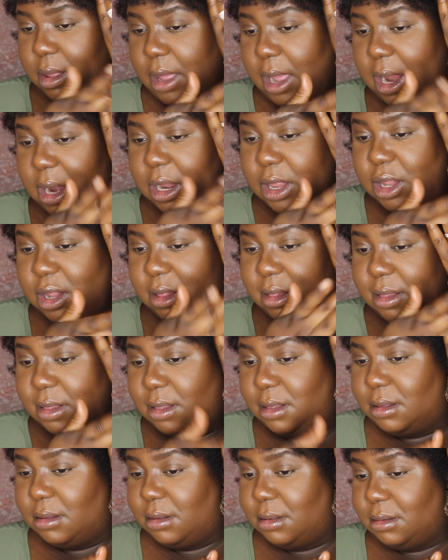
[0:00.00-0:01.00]
kind of just
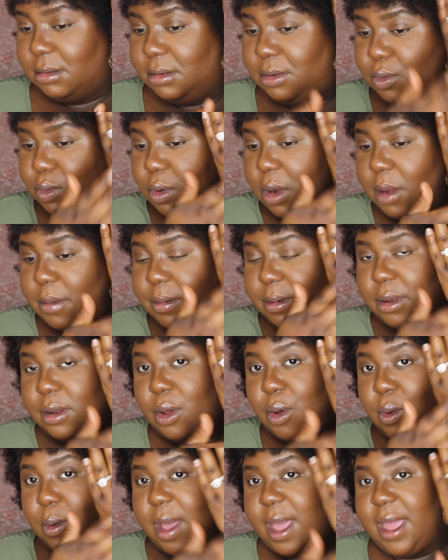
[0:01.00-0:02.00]
rubbed
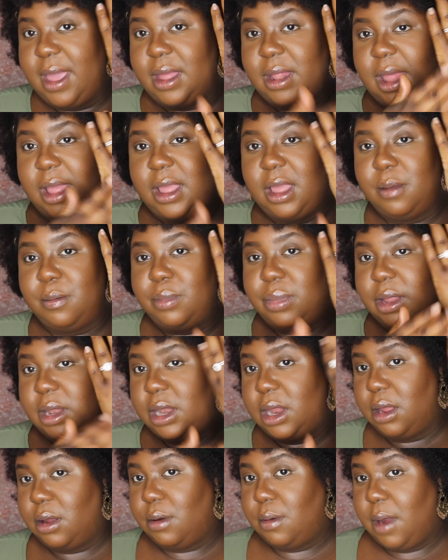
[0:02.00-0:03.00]
away, like it
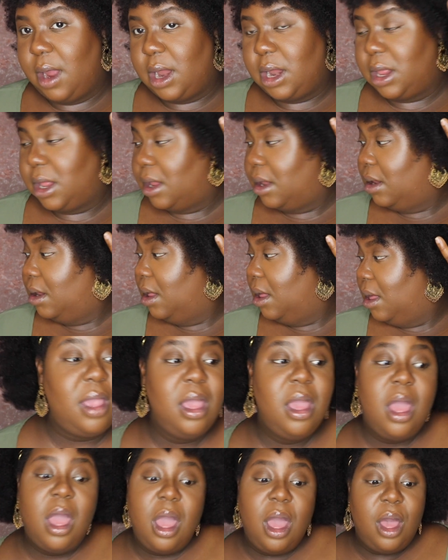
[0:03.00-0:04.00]
blended right in.
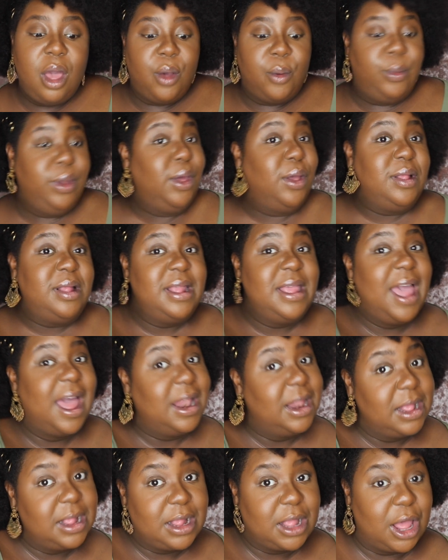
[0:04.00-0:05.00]
We're going to see how
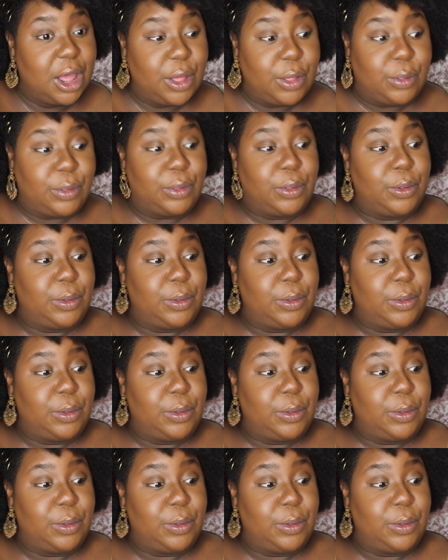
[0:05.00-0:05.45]
this goes,